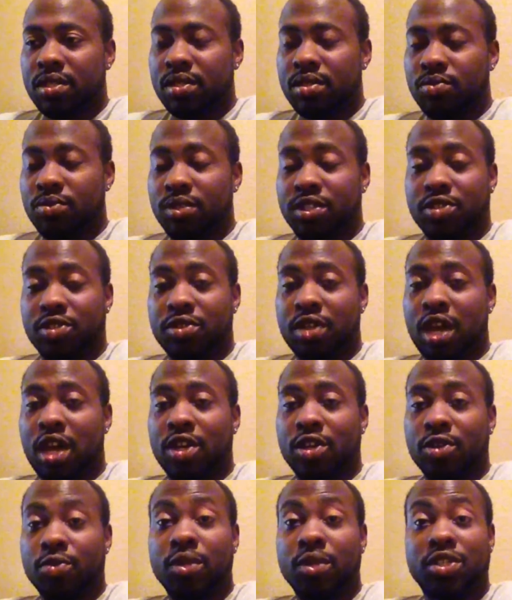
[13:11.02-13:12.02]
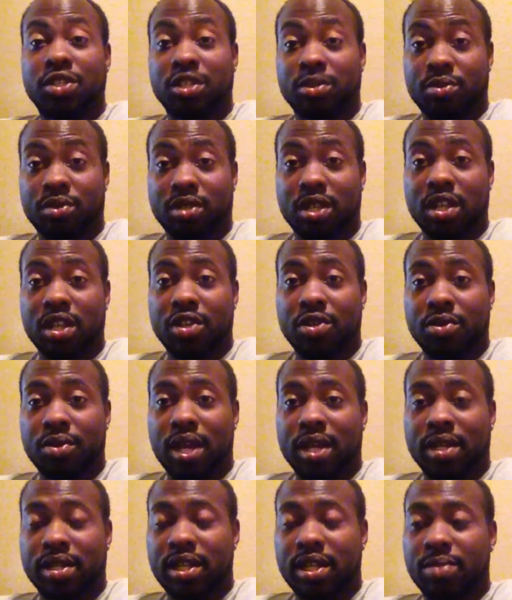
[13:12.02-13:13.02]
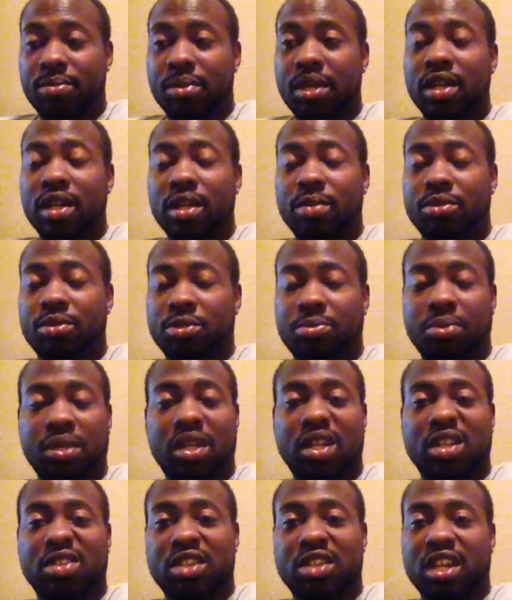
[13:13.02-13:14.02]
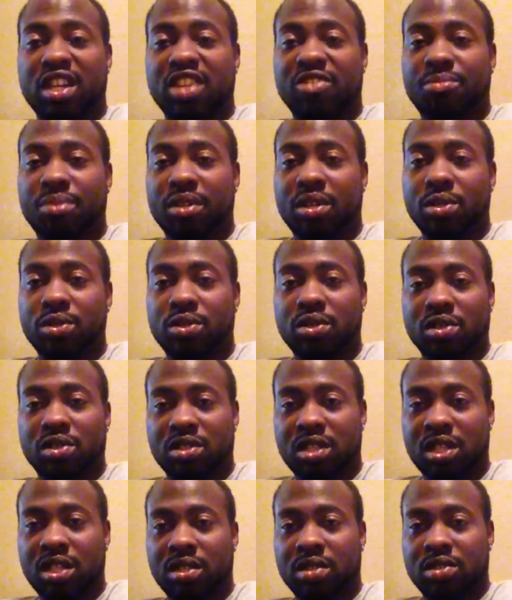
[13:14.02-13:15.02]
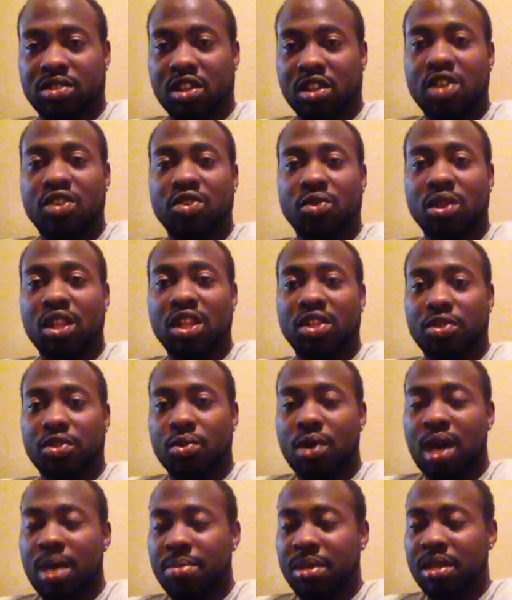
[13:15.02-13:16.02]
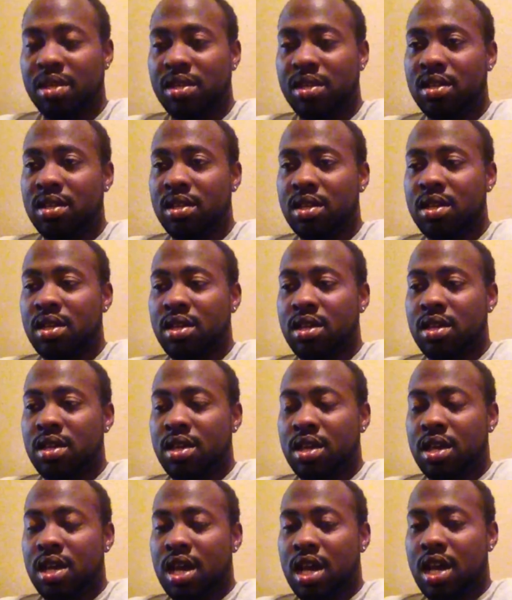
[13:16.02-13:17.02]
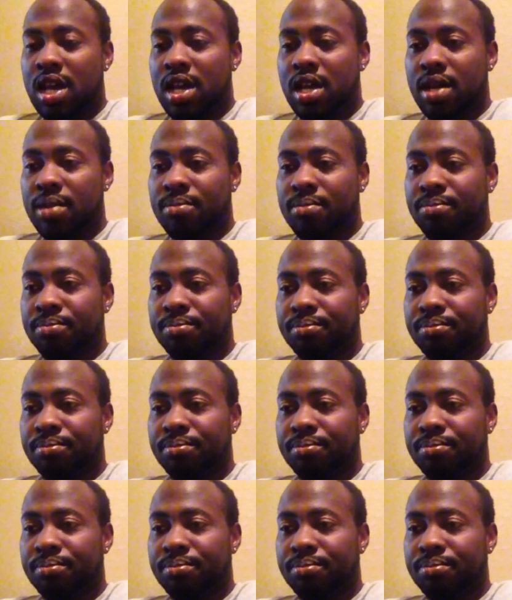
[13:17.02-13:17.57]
Richard Donner originally was going to direct it, but ended up just being an executive producer because he started doing Lethal Weapon. I'm